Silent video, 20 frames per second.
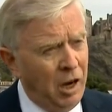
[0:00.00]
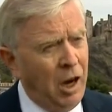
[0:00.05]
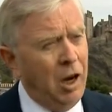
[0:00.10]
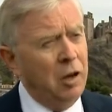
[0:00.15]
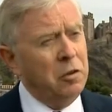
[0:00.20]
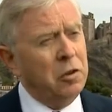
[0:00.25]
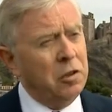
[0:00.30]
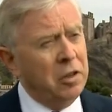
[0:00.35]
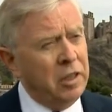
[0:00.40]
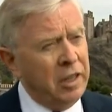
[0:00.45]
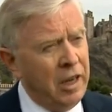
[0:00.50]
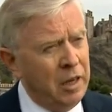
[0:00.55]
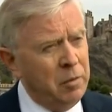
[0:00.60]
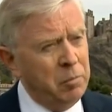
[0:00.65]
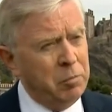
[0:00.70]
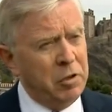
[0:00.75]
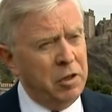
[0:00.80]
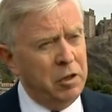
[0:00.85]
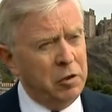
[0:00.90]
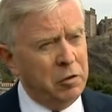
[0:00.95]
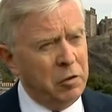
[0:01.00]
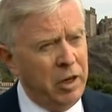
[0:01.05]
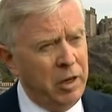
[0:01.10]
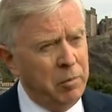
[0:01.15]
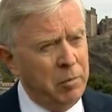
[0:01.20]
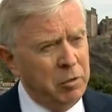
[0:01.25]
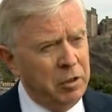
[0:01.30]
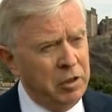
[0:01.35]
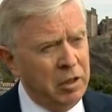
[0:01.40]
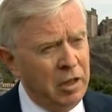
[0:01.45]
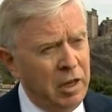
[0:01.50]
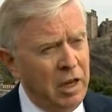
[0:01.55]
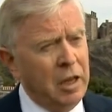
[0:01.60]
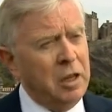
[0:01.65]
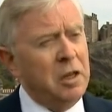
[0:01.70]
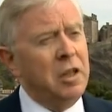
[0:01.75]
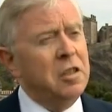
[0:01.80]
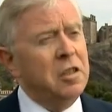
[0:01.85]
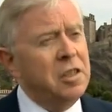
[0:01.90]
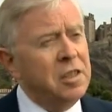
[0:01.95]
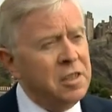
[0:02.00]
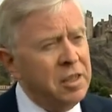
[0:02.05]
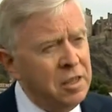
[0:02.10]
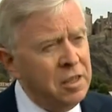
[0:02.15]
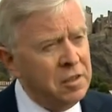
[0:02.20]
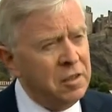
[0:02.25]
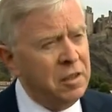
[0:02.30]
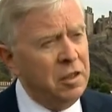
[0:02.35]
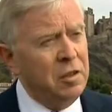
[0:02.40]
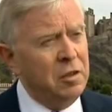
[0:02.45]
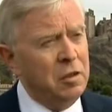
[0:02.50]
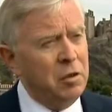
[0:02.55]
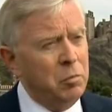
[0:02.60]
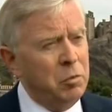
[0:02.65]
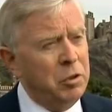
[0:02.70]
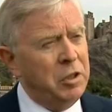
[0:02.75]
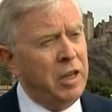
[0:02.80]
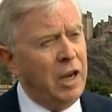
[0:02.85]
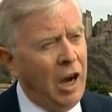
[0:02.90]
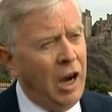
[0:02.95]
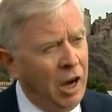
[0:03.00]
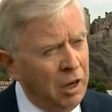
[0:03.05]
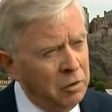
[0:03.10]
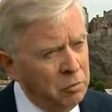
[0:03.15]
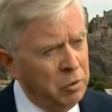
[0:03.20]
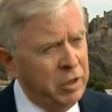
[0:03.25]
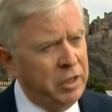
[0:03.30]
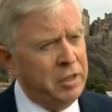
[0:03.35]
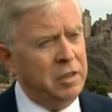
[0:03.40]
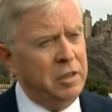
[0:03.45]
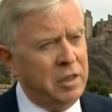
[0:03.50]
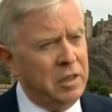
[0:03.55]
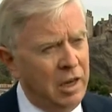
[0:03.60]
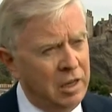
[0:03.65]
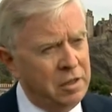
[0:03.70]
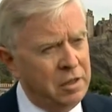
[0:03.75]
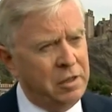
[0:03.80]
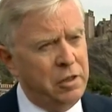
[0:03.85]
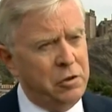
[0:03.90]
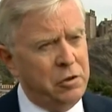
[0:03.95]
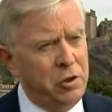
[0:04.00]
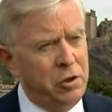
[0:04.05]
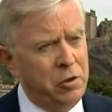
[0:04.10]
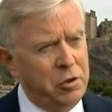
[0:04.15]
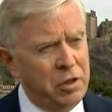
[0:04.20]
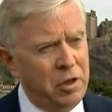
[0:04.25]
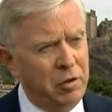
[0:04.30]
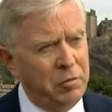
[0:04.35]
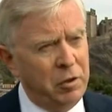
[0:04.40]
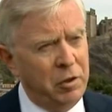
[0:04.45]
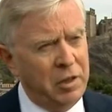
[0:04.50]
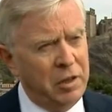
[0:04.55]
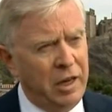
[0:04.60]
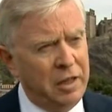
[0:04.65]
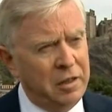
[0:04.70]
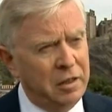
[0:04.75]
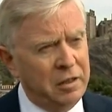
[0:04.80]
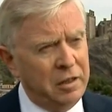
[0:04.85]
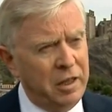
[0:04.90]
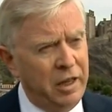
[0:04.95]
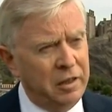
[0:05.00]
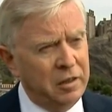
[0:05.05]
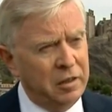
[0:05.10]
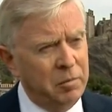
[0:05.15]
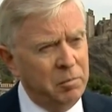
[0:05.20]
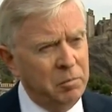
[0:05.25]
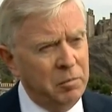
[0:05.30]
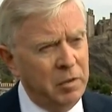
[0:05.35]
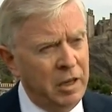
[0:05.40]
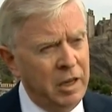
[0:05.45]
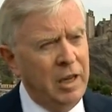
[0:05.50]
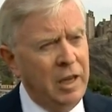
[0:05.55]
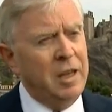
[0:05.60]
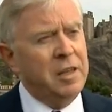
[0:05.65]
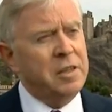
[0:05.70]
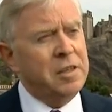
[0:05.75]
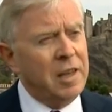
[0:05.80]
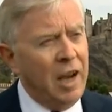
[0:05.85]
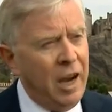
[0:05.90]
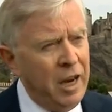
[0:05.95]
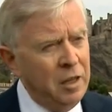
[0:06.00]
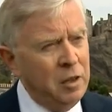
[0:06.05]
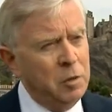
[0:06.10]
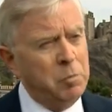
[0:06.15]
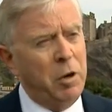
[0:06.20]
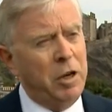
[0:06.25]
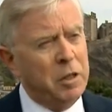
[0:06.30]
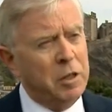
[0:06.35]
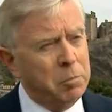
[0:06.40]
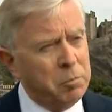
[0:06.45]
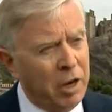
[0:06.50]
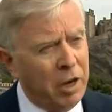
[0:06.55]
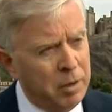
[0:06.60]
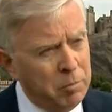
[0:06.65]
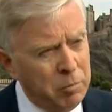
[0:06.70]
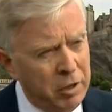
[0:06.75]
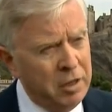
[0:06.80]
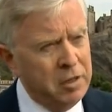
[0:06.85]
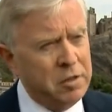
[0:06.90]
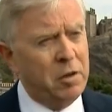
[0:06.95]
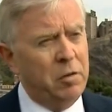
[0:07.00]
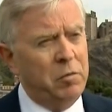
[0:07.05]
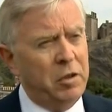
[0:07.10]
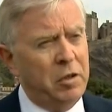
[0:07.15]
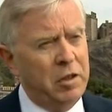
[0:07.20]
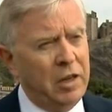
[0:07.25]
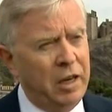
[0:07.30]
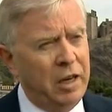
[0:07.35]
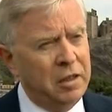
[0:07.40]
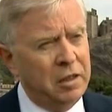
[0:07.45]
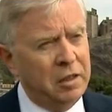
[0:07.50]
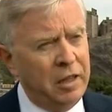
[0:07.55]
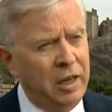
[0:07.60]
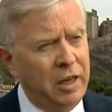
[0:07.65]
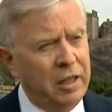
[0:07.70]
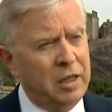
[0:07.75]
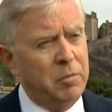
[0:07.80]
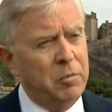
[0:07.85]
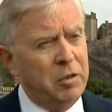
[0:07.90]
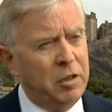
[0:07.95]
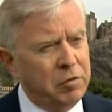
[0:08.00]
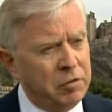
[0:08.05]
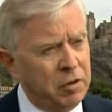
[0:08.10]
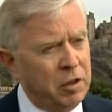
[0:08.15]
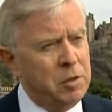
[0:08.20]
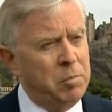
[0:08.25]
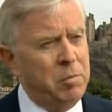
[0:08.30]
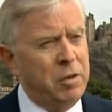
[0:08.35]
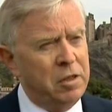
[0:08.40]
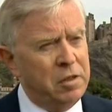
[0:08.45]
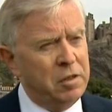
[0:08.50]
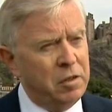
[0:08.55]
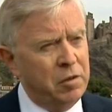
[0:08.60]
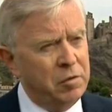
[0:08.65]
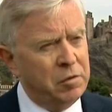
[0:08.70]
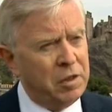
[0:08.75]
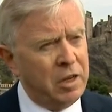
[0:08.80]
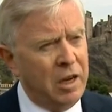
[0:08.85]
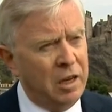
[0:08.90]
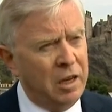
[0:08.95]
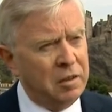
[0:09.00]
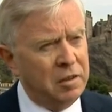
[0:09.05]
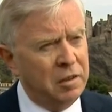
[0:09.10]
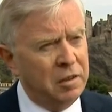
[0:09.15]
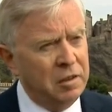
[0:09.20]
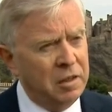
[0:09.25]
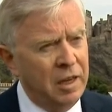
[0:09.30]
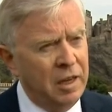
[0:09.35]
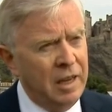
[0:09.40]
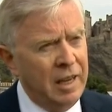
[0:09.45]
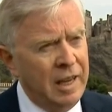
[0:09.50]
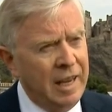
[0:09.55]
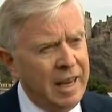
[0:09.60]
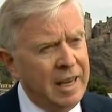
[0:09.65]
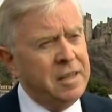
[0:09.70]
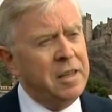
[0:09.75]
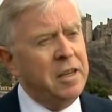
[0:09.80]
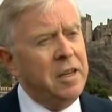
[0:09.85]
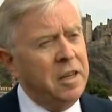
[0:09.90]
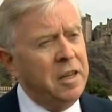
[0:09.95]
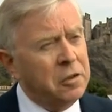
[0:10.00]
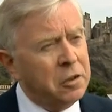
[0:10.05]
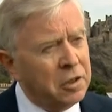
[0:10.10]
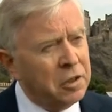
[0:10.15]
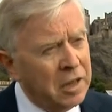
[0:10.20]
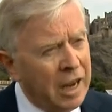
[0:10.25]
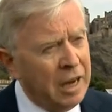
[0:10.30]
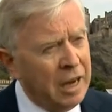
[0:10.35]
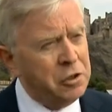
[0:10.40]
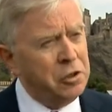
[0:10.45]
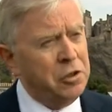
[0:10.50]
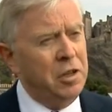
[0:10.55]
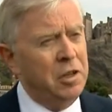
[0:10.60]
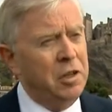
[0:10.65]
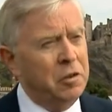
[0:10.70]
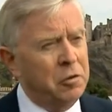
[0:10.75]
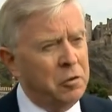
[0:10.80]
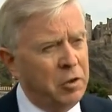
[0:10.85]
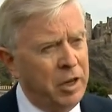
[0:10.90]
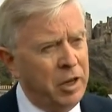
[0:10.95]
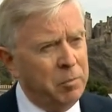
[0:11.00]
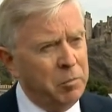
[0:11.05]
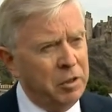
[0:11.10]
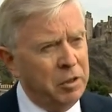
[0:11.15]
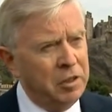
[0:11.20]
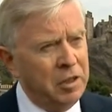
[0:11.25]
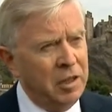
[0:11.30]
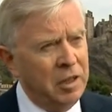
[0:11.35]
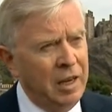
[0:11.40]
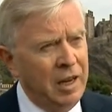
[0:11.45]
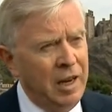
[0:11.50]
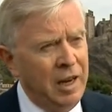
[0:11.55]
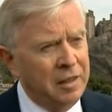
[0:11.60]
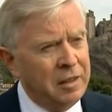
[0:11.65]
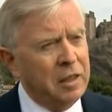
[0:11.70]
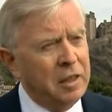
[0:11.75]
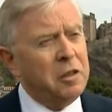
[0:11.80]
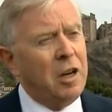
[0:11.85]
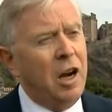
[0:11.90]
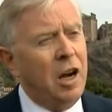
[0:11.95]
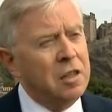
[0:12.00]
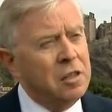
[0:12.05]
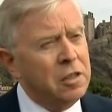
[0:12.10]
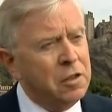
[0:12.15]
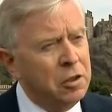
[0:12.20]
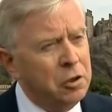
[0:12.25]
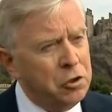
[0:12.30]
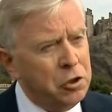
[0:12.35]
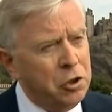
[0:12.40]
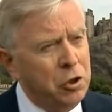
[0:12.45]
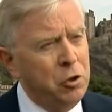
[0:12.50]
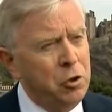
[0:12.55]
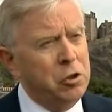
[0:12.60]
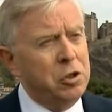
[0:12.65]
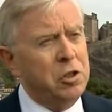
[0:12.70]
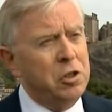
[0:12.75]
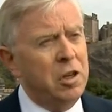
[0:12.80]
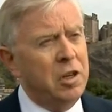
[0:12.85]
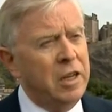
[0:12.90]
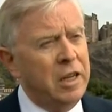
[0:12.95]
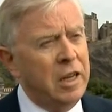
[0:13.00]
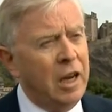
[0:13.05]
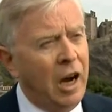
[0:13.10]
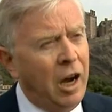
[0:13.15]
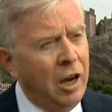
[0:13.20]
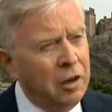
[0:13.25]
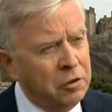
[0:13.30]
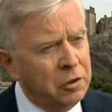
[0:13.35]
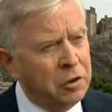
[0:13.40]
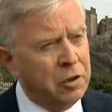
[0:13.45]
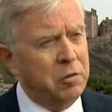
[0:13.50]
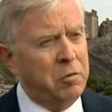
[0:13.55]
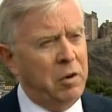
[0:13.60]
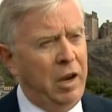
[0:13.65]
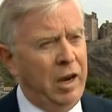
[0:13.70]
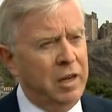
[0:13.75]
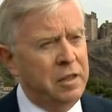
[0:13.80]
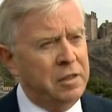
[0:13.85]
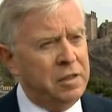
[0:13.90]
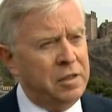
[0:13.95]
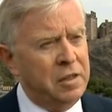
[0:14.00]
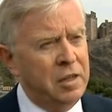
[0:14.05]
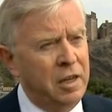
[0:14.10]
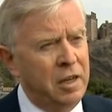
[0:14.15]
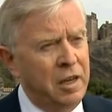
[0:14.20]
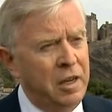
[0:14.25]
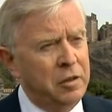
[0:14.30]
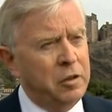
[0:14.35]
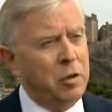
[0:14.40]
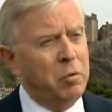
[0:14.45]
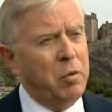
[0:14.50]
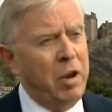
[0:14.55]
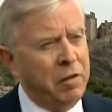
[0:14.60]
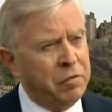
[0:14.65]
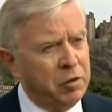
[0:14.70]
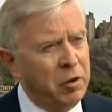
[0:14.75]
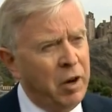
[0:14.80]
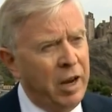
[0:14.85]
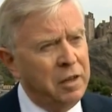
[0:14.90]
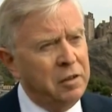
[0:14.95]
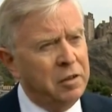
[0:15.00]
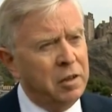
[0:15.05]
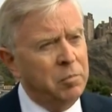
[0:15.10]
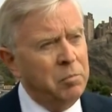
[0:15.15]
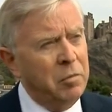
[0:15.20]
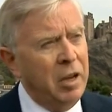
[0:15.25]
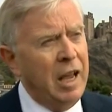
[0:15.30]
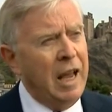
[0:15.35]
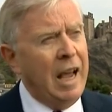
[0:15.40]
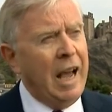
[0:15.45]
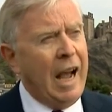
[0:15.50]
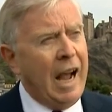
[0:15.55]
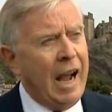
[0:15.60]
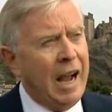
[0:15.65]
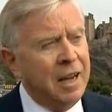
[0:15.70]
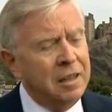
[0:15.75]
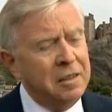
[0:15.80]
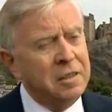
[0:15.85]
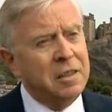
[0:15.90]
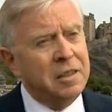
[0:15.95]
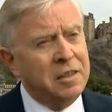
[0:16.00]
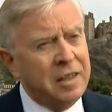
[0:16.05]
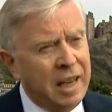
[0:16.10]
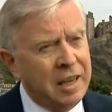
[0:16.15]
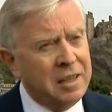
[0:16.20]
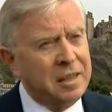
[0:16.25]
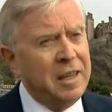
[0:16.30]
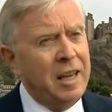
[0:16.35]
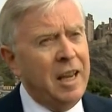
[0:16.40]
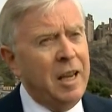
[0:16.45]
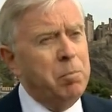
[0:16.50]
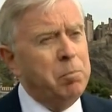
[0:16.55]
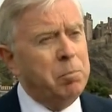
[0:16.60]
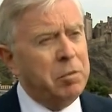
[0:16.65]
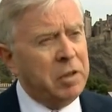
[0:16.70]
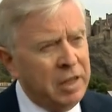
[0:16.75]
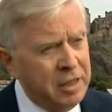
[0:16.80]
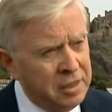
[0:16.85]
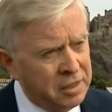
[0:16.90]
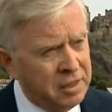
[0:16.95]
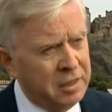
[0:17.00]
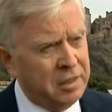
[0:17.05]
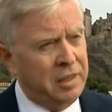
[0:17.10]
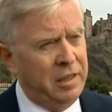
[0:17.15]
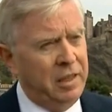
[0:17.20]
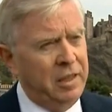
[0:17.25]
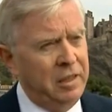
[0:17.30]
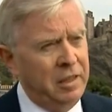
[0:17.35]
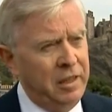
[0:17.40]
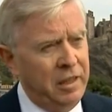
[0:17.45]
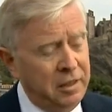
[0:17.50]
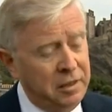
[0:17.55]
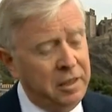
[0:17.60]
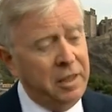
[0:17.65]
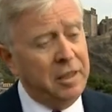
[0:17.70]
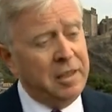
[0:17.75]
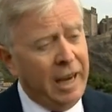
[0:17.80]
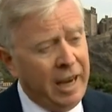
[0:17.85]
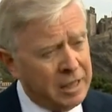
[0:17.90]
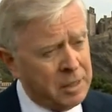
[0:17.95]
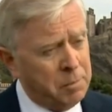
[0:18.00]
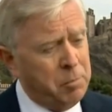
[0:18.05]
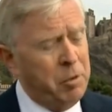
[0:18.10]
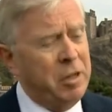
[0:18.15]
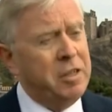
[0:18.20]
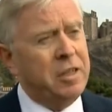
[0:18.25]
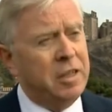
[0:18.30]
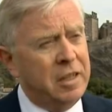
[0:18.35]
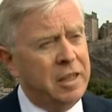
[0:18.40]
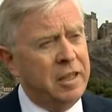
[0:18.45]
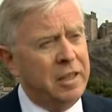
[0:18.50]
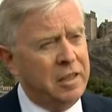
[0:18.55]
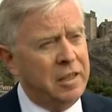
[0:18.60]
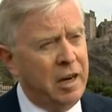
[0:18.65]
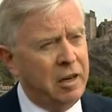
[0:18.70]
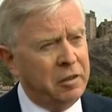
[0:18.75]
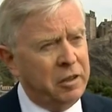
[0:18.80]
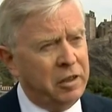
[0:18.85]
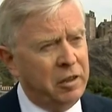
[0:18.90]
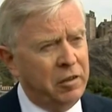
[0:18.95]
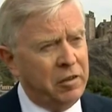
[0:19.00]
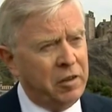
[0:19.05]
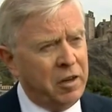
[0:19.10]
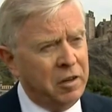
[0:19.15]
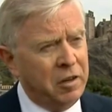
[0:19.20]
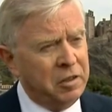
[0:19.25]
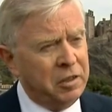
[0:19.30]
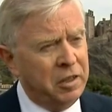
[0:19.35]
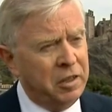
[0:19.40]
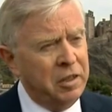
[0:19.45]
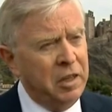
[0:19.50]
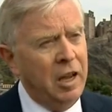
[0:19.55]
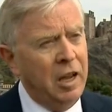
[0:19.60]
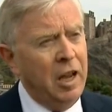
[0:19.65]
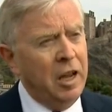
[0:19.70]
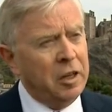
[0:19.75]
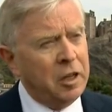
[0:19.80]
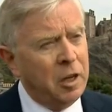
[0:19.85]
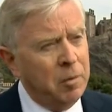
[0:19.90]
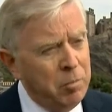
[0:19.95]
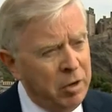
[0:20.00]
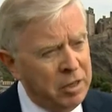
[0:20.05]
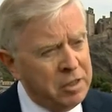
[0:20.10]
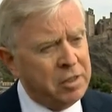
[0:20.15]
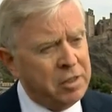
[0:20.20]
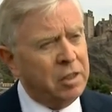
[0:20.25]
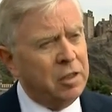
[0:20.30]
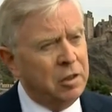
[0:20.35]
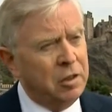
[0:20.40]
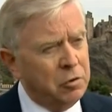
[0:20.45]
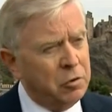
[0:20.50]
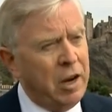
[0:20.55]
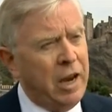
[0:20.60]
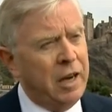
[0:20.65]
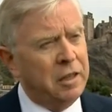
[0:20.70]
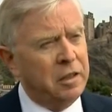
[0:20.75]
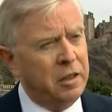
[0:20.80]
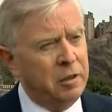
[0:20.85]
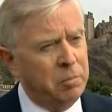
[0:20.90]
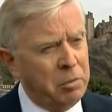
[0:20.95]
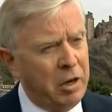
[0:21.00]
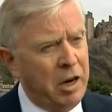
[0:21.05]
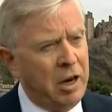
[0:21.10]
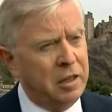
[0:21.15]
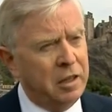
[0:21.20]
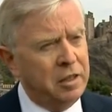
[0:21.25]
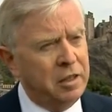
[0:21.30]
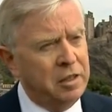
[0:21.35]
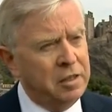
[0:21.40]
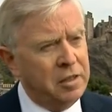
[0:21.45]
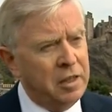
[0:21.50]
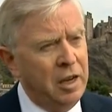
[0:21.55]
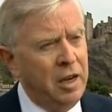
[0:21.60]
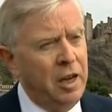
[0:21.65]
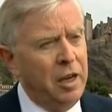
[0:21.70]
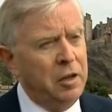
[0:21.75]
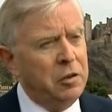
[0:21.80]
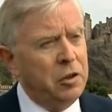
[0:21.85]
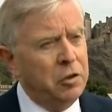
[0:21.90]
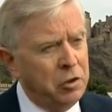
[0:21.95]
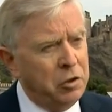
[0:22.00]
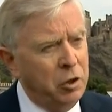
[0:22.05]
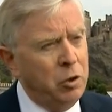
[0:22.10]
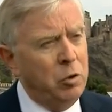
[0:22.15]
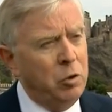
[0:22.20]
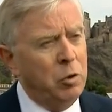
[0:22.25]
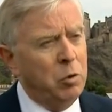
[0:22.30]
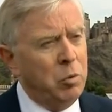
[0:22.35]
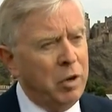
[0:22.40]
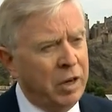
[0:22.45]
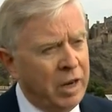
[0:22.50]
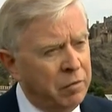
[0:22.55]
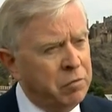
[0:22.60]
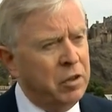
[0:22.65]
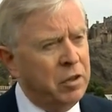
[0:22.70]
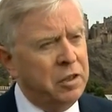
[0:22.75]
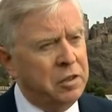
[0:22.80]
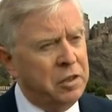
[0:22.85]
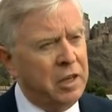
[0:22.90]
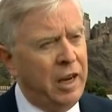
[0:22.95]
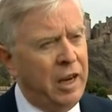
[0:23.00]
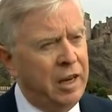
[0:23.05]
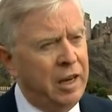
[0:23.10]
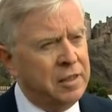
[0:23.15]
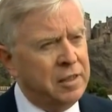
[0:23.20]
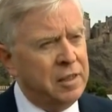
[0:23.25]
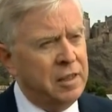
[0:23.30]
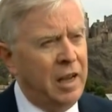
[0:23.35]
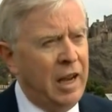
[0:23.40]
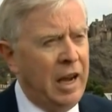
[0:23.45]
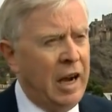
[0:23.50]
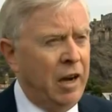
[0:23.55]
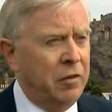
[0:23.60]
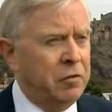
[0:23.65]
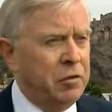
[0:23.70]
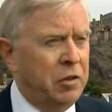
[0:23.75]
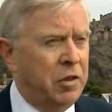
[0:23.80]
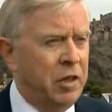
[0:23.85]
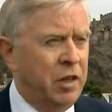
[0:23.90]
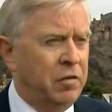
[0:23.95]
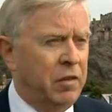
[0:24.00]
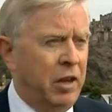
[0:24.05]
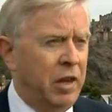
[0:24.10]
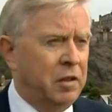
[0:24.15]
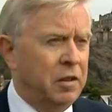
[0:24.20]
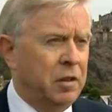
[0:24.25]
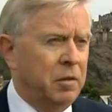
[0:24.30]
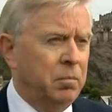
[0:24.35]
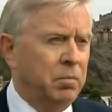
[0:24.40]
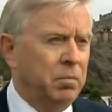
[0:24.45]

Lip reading: under the Edinburgh Agreement, consistent with the unwritten Constitution of the United Kingdom, signed by the Prime Minister of the United Kingdom and the First Minister of Scotland, is an international agreement that constitutionally underwrites the referendum and that implicitly, indeed explicitly in Article 30, commits the contracting parties to do whatever it takes after the event.